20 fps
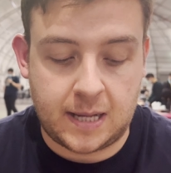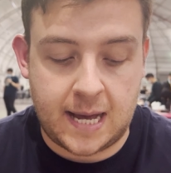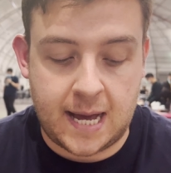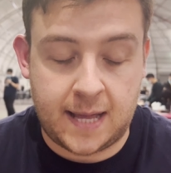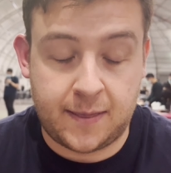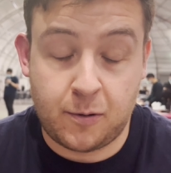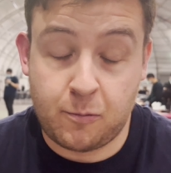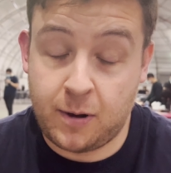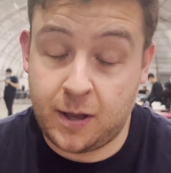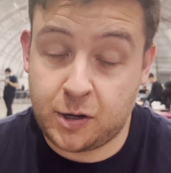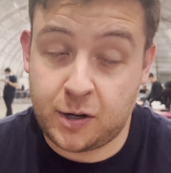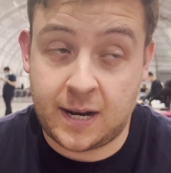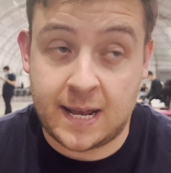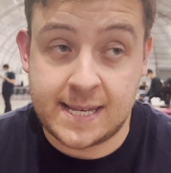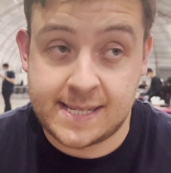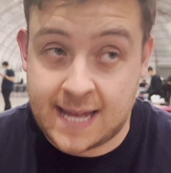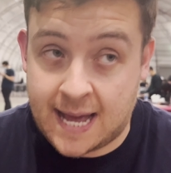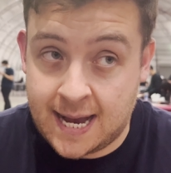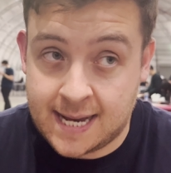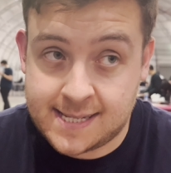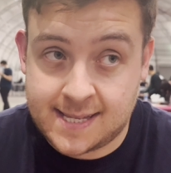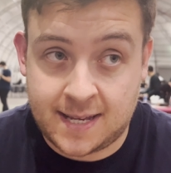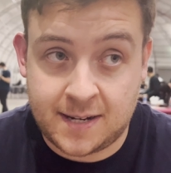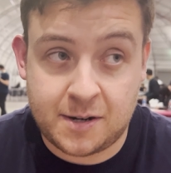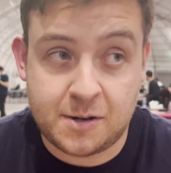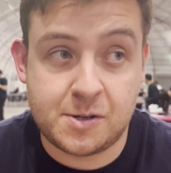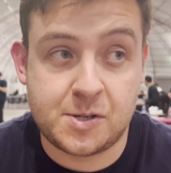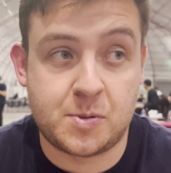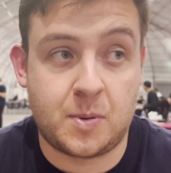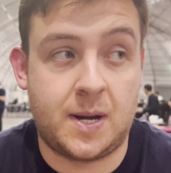Um, they're really good against
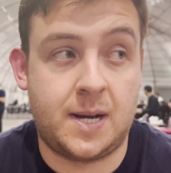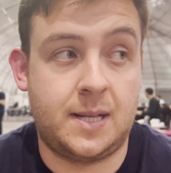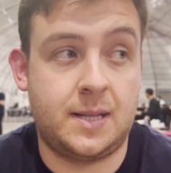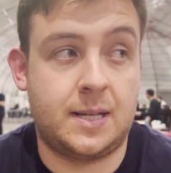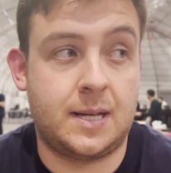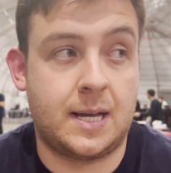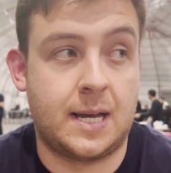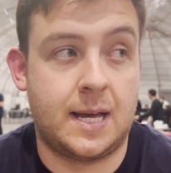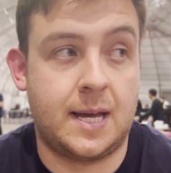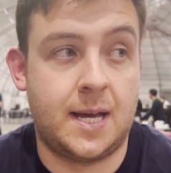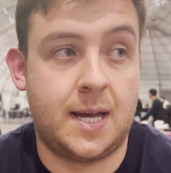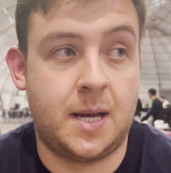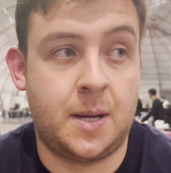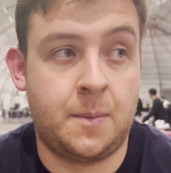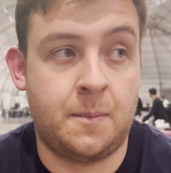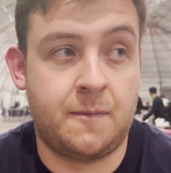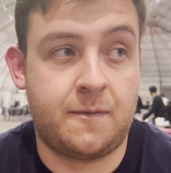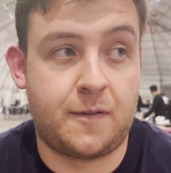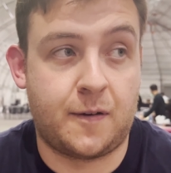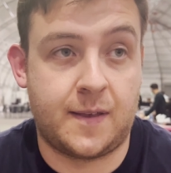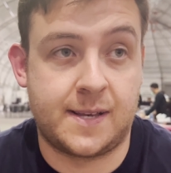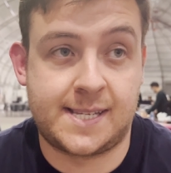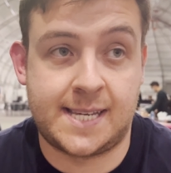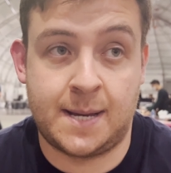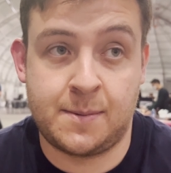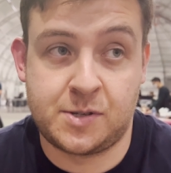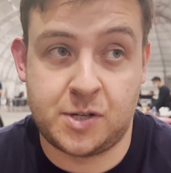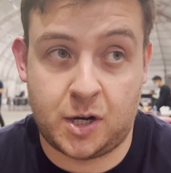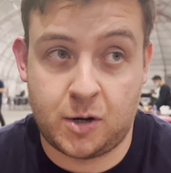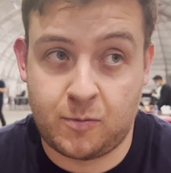Iyslander as well, um, for the
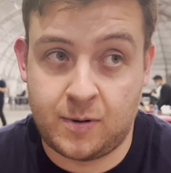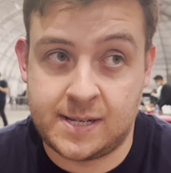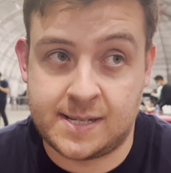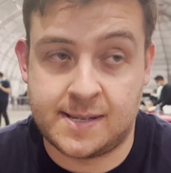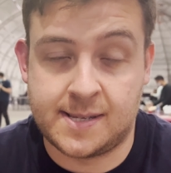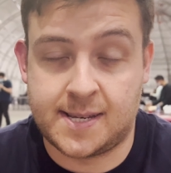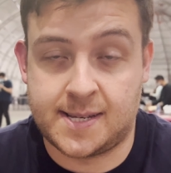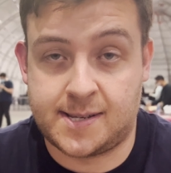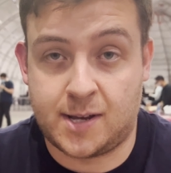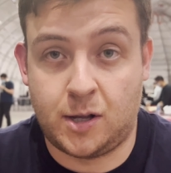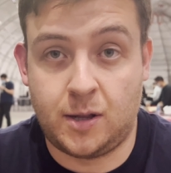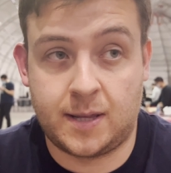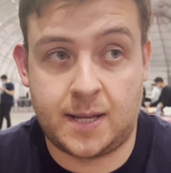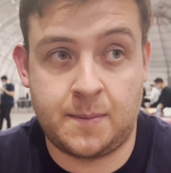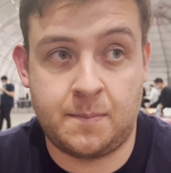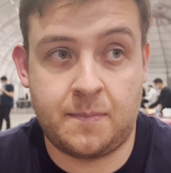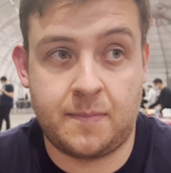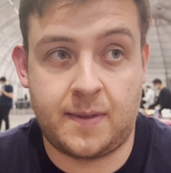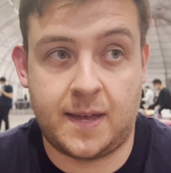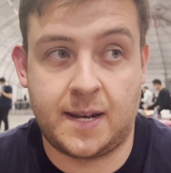same sort of reasons as Oldhim.